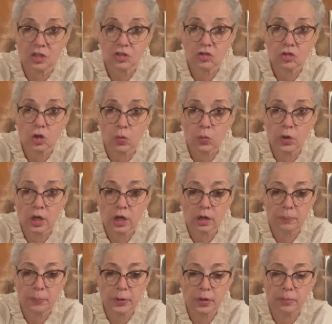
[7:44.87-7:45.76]
So we're
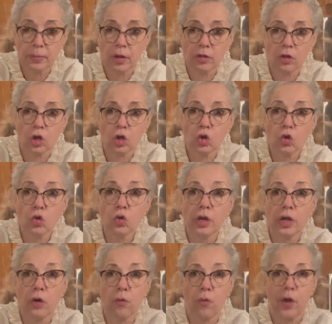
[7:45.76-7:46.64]
gonna put them on the
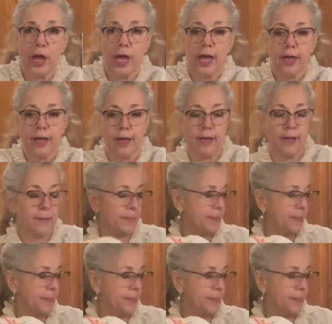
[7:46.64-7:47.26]
cooling rack.